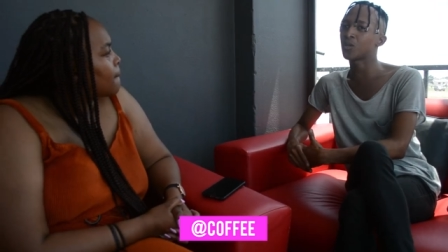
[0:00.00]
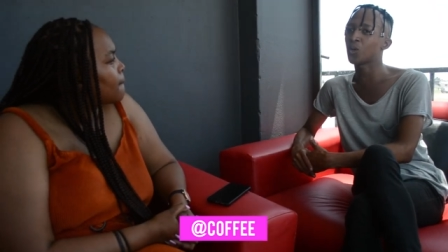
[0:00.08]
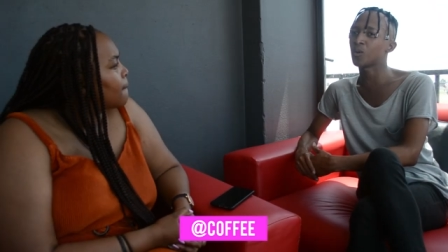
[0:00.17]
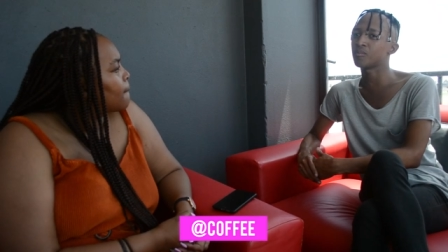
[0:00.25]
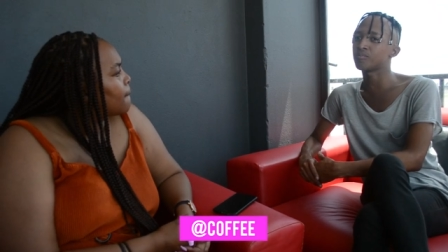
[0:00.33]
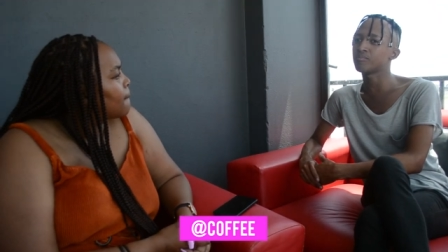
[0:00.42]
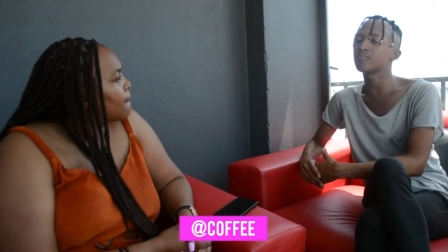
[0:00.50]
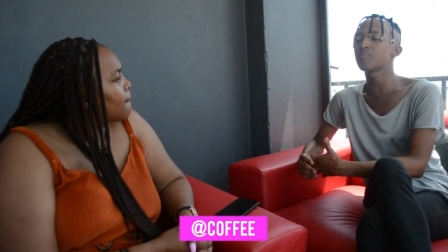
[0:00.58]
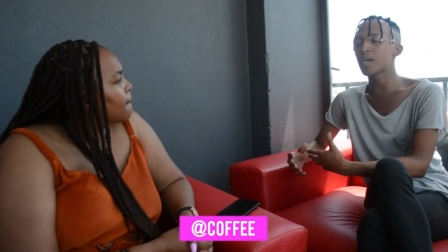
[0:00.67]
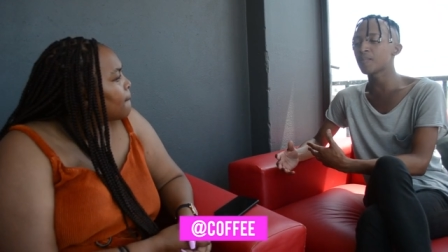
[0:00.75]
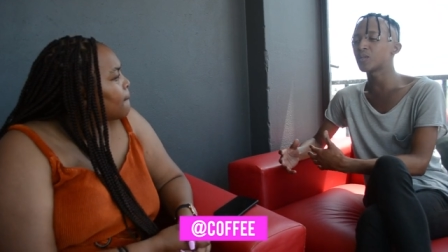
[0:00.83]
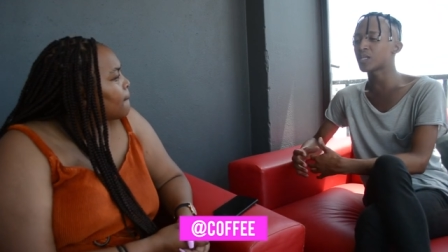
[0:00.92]
of
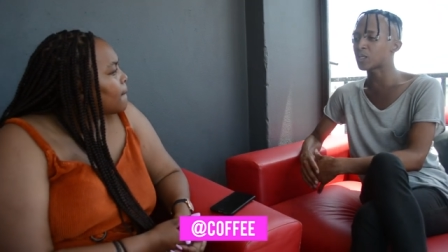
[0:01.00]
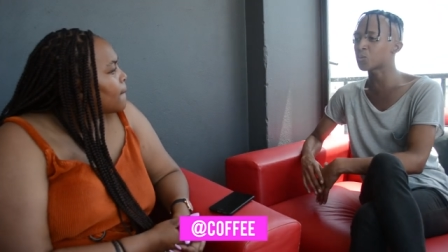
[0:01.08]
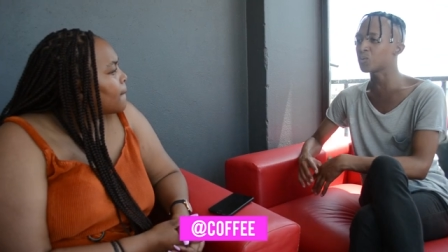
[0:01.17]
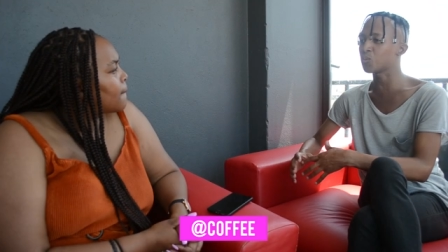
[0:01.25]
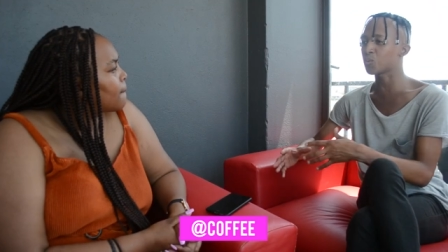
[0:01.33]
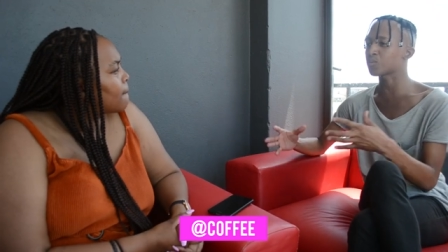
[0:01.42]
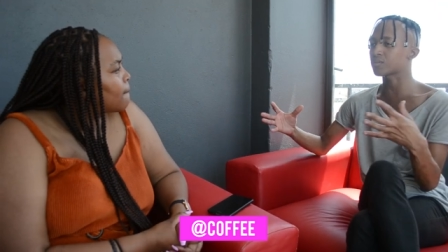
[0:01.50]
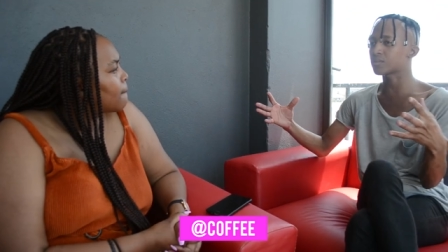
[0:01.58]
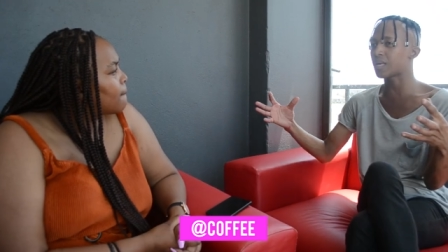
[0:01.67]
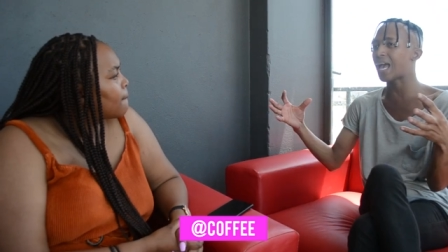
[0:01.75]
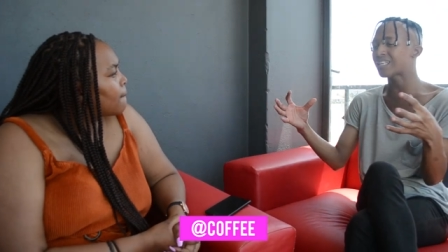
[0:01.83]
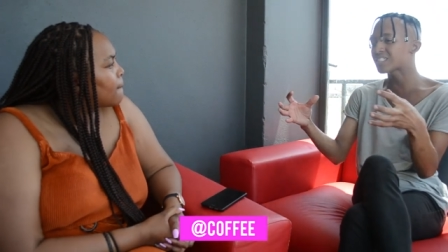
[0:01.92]
people that will
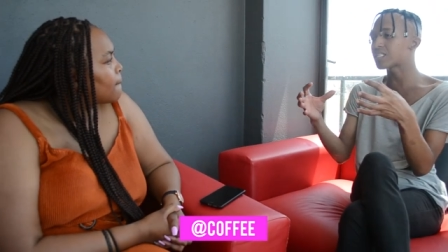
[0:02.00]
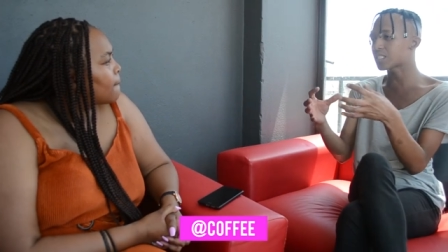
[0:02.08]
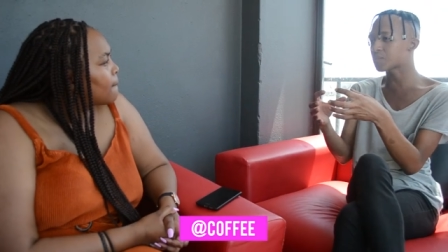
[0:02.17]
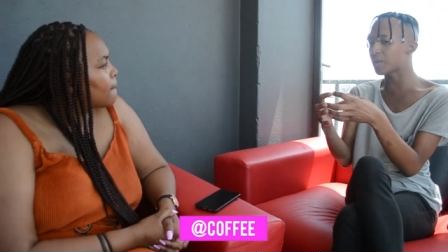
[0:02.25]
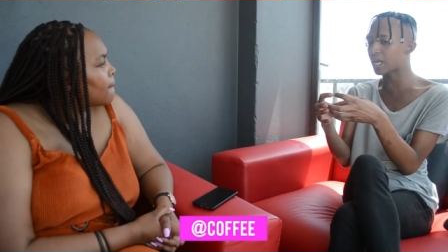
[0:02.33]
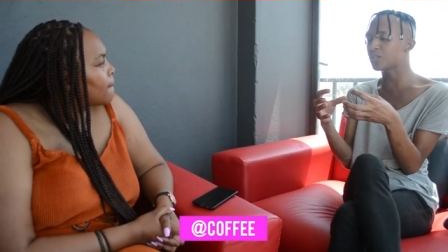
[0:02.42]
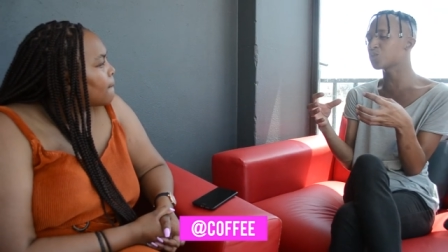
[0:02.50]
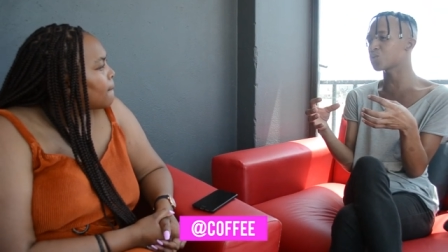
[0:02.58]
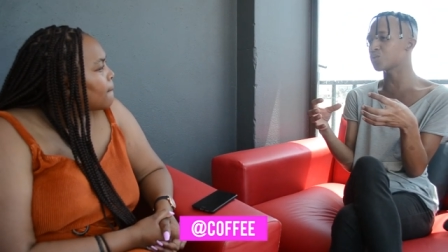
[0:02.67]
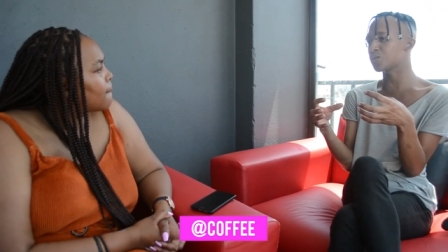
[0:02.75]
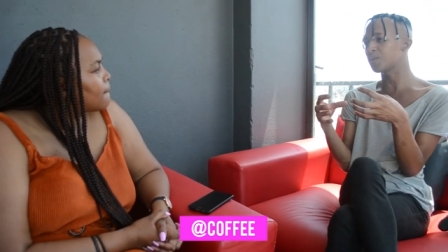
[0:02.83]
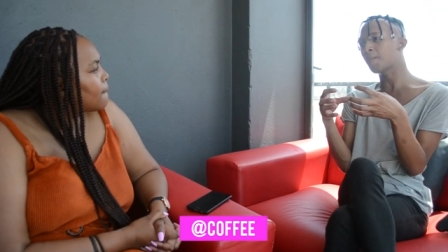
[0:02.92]
assist me
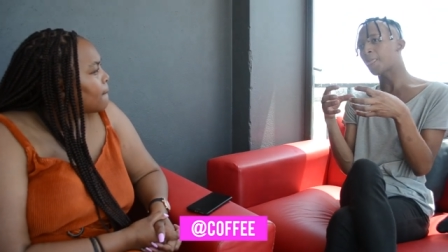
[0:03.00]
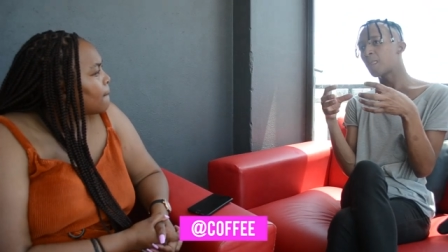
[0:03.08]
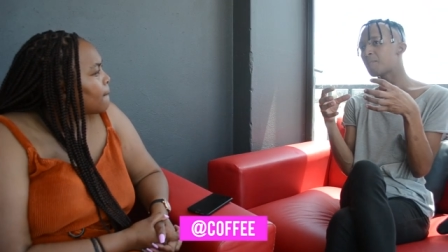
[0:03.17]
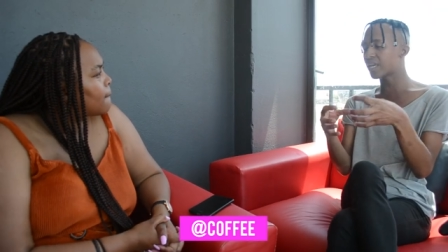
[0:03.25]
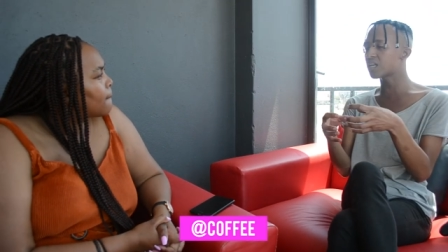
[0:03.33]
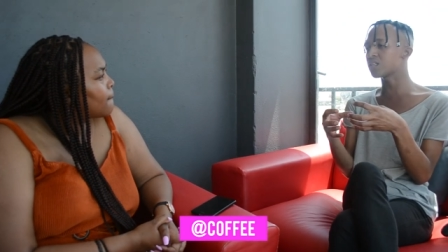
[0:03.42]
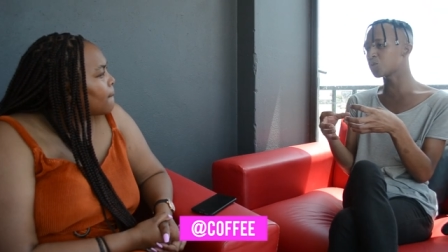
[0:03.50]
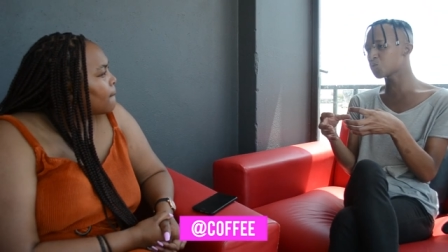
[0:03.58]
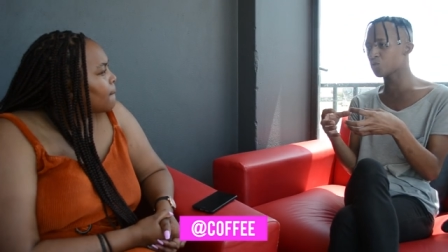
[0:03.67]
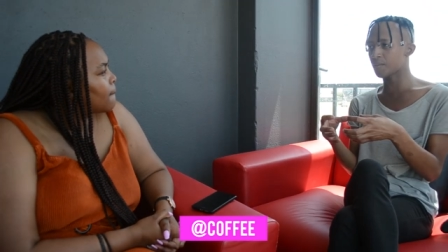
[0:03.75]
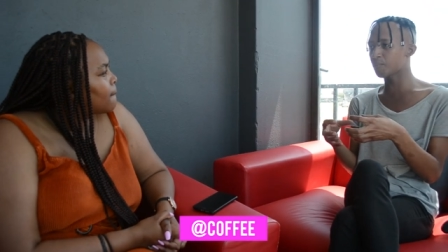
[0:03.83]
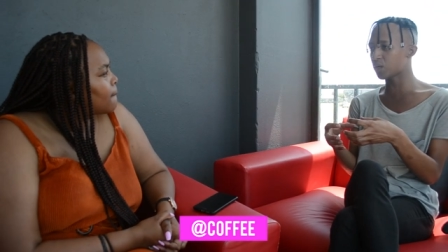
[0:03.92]
into making
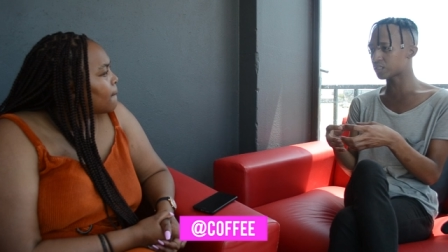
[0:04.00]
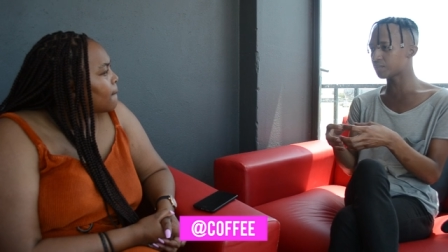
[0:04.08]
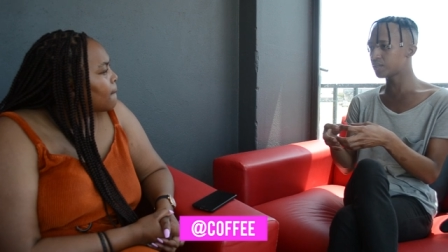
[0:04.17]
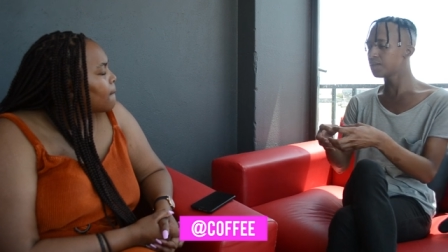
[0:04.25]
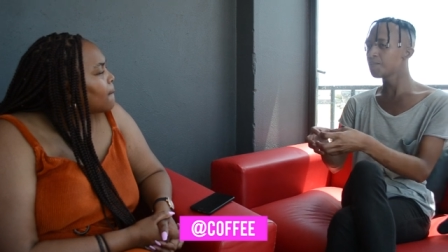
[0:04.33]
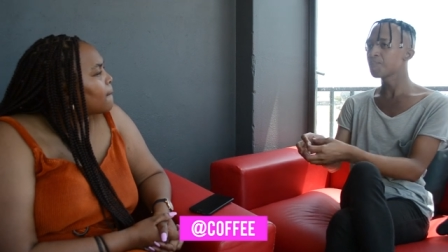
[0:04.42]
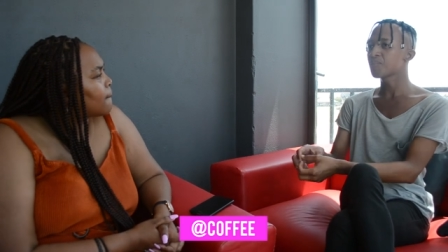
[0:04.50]
this dream possible,